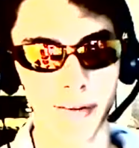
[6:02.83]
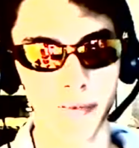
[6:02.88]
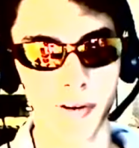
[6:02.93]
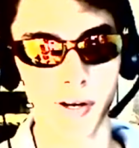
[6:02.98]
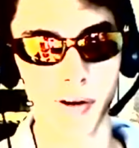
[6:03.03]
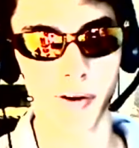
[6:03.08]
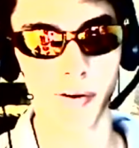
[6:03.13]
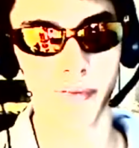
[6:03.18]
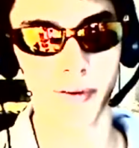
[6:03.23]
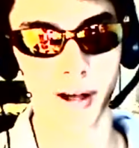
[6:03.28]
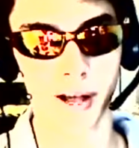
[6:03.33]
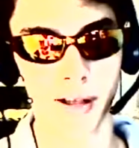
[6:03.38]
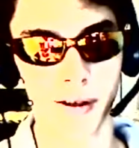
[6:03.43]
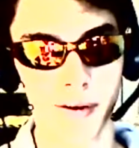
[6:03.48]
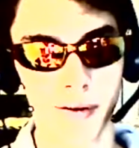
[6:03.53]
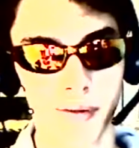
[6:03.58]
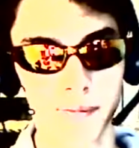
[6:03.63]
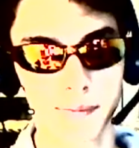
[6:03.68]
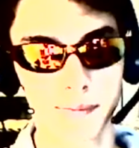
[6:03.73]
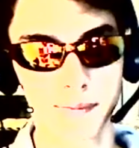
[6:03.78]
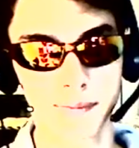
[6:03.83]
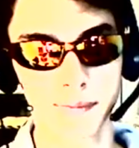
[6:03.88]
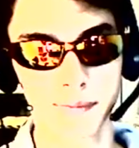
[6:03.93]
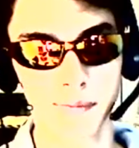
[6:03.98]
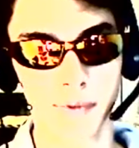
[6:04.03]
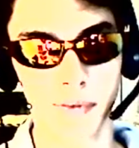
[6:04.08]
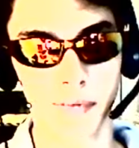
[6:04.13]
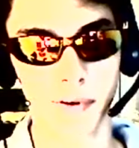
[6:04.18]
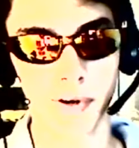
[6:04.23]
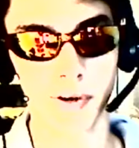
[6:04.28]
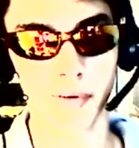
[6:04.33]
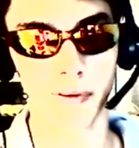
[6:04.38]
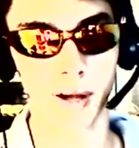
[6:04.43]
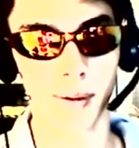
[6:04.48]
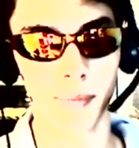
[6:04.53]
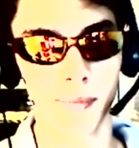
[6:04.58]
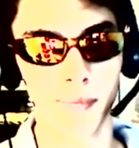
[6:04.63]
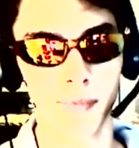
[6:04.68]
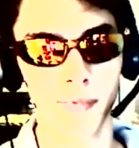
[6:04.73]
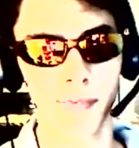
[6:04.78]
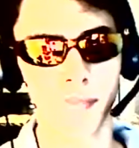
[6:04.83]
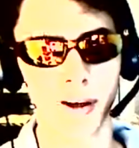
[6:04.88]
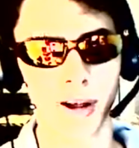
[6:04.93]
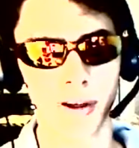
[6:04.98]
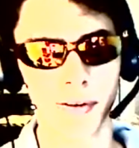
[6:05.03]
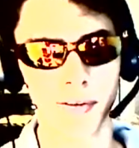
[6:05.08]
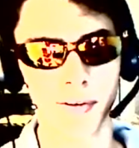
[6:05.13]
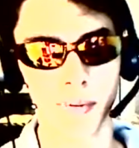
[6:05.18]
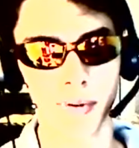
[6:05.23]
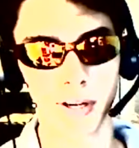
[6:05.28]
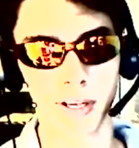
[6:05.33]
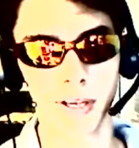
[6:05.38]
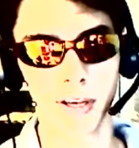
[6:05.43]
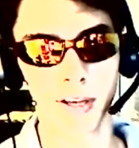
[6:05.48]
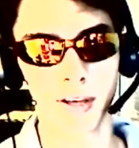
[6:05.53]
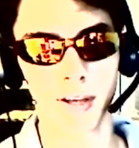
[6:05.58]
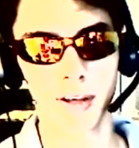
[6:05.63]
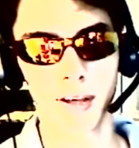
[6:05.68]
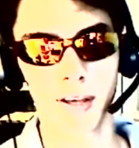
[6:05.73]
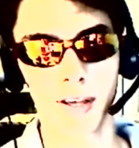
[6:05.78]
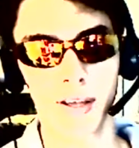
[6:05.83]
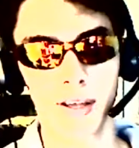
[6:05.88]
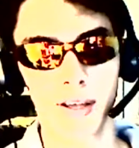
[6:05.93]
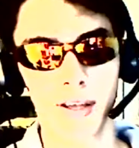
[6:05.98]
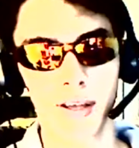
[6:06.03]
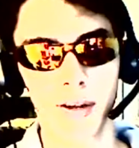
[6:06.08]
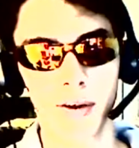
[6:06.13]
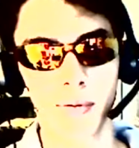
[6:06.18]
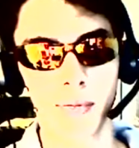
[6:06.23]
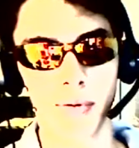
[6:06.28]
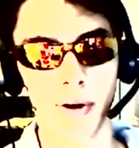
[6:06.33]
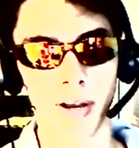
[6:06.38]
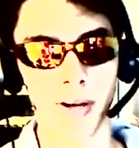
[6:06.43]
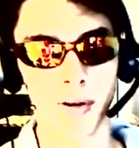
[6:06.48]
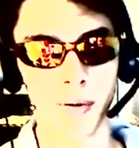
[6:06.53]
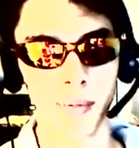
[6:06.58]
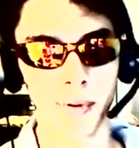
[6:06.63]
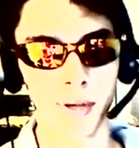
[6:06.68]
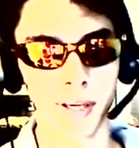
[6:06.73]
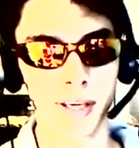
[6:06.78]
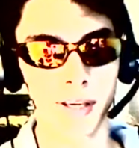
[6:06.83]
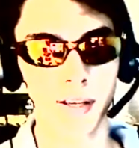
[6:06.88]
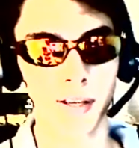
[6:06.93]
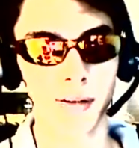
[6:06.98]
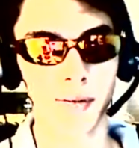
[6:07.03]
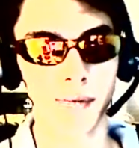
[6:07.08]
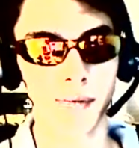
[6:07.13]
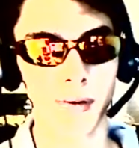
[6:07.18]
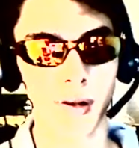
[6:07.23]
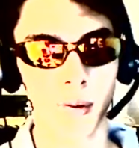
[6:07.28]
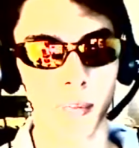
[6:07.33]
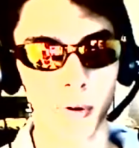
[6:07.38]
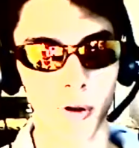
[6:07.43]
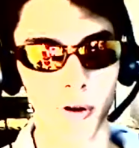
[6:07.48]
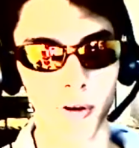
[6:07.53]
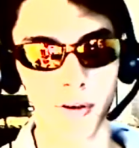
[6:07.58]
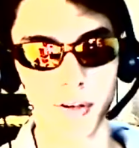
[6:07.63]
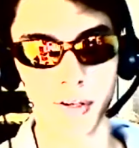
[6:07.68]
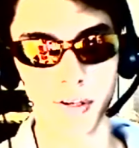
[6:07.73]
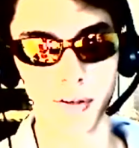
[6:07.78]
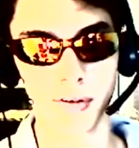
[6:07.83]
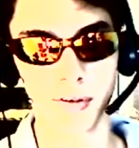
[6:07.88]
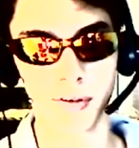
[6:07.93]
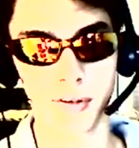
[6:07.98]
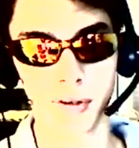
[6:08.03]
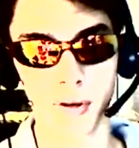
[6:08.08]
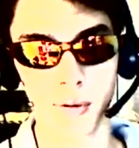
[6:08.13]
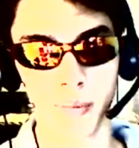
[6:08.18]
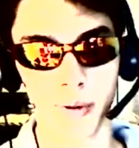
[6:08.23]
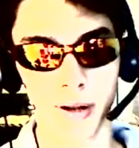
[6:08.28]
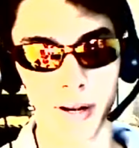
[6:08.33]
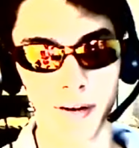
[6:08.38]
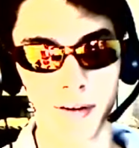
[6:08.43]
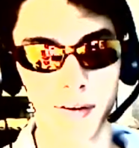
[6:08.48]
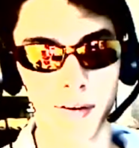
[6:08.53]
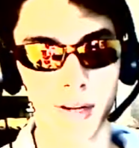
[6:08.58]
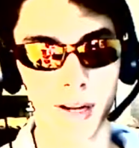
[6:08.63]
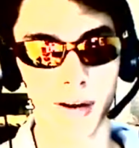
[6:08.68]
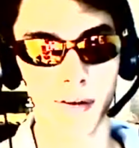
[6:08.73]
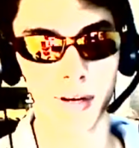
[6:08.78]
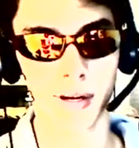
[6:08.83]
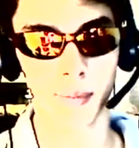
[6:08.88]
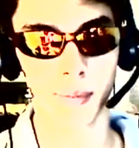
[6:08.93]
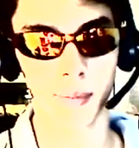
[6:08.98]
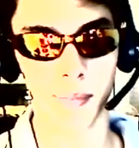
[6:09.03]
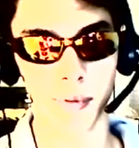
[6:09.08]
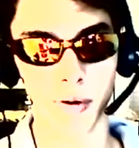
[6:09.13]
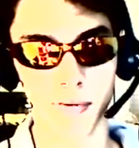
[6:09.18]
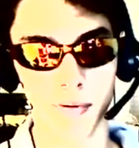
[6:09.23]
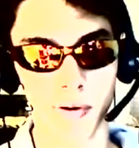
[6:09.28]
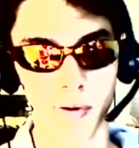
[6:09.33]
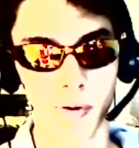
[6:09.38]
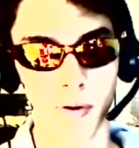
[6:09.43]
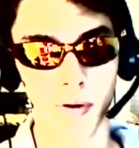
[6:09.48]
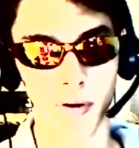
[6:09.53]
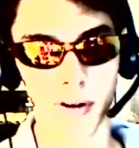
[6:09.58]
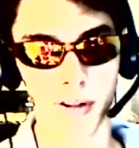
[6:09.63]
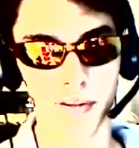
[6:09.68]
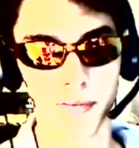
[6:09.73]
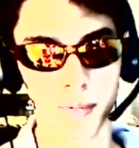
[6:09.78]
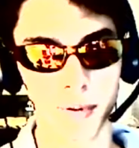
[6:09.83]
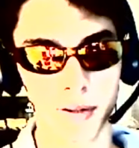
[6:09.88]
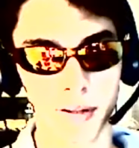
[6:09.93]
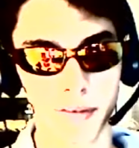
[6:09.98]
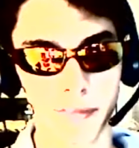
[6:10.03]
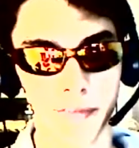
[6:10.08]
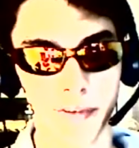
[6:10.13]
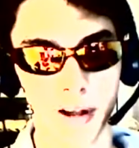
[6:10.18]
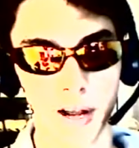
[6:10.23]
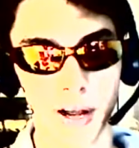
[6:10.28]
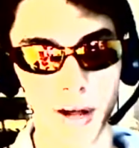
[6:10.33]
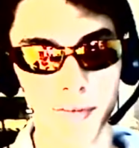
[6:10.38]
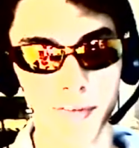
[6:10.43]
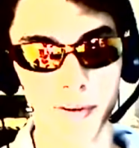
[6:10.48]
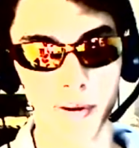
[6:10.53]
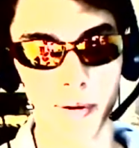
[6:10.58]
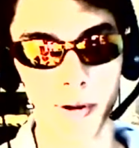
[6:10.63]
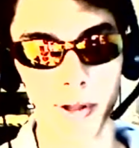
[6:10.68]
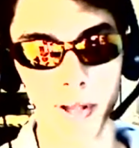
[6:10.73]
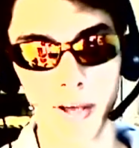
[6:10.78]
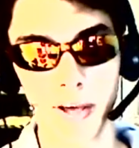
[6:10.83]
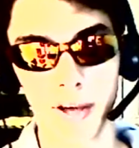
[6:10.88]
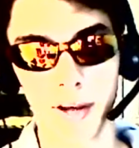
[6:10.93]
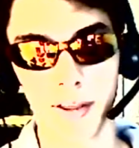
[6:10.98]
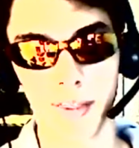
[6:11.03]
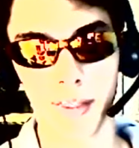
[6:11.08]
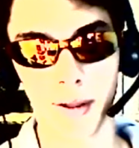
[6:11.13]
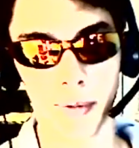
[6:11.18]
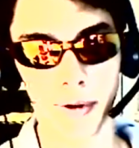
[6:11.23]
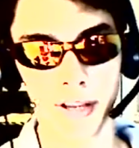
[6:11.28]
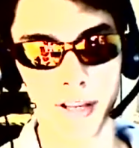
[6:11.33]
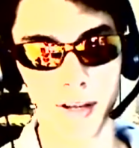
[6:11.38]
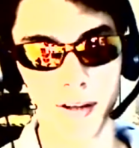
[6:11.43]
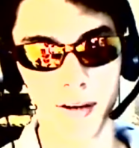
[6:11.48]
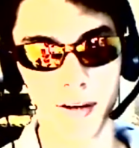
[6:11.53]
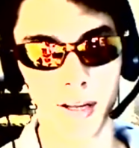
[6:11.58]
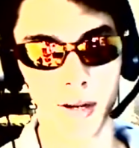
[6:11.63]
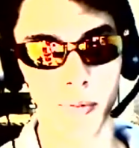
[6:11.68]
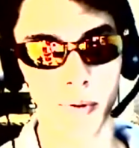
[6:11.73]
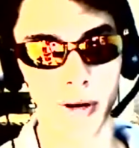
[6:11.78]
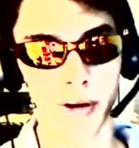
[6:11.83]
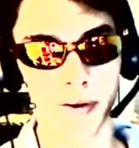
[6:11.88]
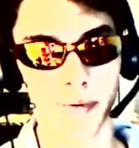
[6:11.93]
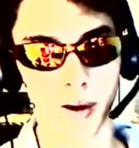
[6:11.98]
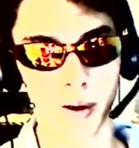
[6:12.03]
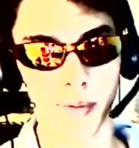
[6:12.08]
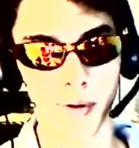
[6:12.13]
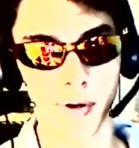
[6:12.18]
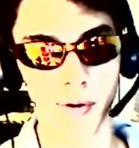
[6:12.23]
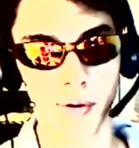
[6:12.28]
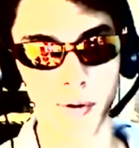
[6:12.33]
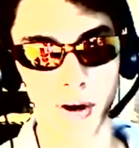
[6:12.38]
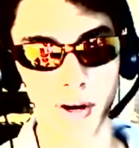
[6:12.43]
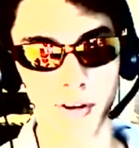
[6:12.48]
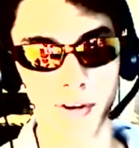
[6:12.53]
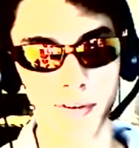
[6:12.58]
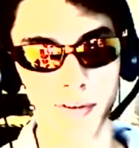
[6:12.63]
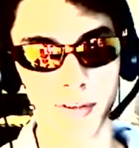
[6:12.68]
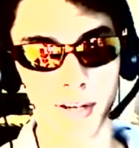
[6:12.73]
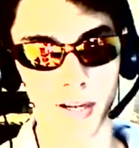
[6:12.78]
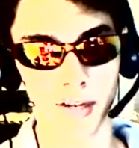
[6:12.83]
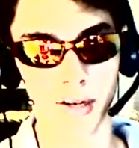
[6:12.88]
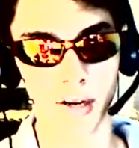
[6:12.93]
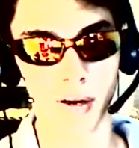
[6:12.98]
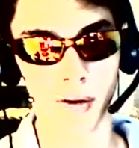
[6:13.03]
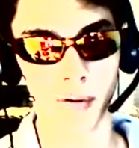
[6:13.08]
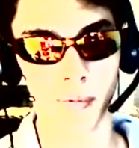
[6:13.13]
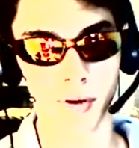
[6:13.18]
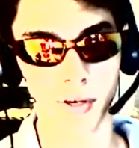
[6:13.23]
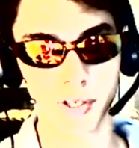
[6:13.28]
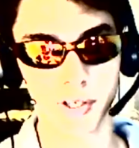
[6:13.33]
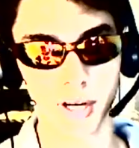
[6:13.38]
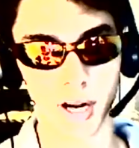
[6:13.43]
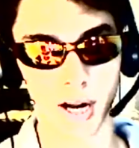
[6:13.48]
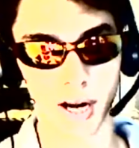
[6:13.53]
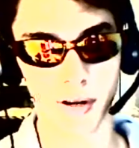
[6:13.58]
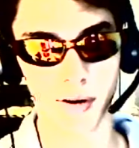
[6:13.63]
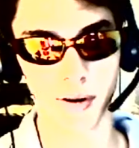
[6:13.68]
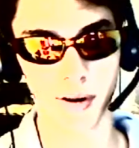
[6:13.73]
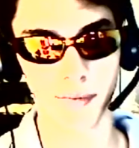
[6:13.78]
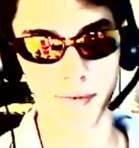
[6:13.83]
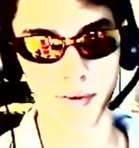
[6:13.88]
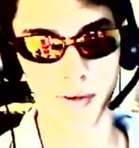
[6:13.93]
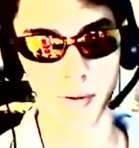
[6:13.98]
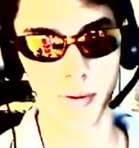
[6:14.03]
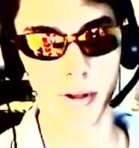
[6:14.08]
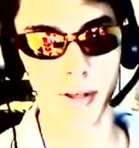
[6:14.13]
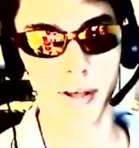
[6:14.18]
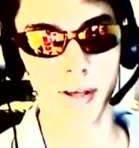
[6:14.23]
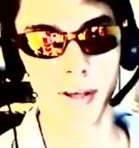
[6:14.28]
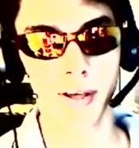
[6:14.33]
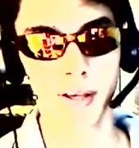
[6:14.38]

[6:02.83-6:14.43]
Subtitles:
in the video file. The video file is already ready to be uploaded to YouTube, and every time I press record, it splits the file, so that way whatever I record, just get it done in one shot. I don't have to